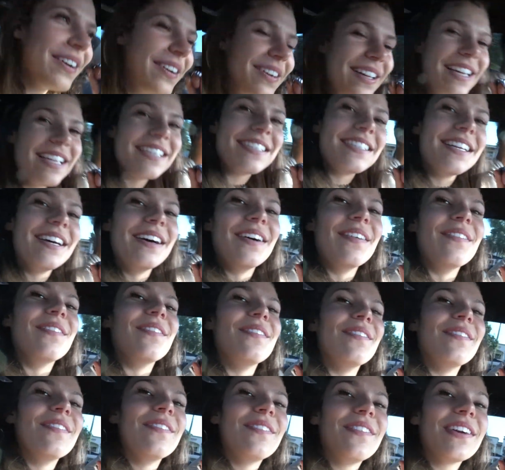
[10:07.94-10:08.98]
go get
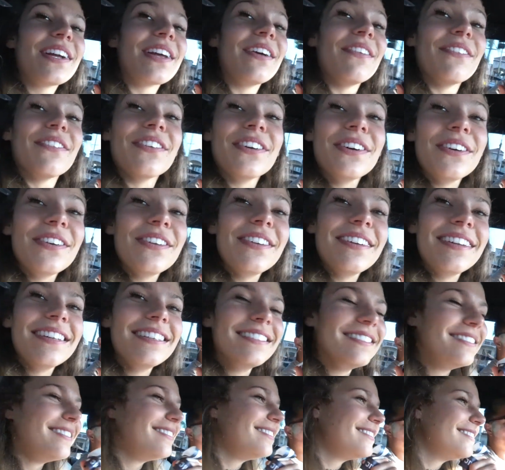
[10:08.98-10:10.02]
some friggin' food.
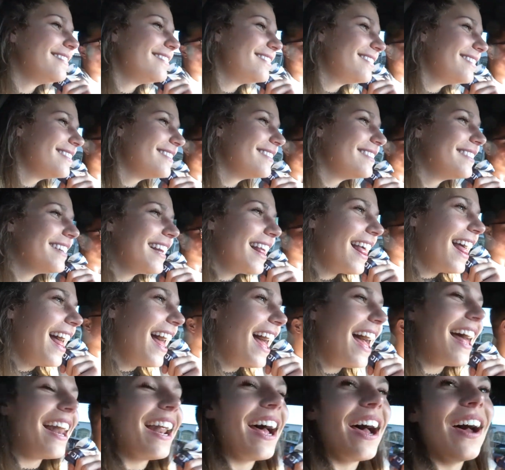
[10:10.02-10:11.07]

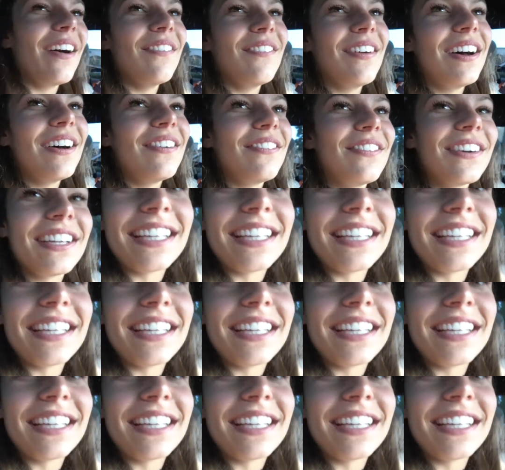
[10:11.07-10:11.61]
And I'm